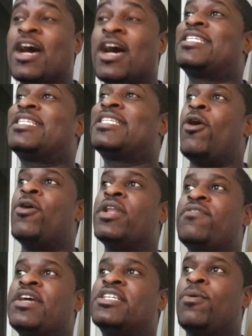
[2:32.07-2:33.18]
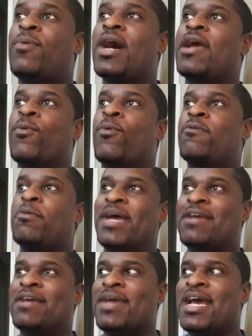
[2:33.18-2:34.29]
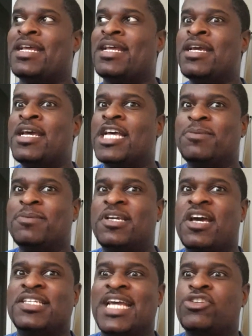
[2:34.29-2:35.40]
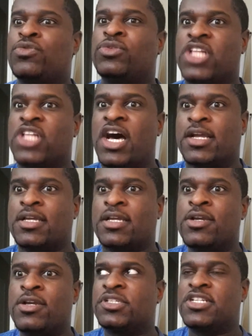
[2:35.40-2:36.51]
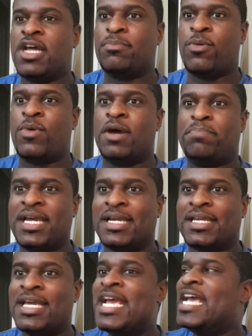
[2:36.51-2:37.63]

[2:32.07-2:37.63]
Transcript: See, the only reason why it worked with Peyton Manning is because Andrew Luck was the #1 pick.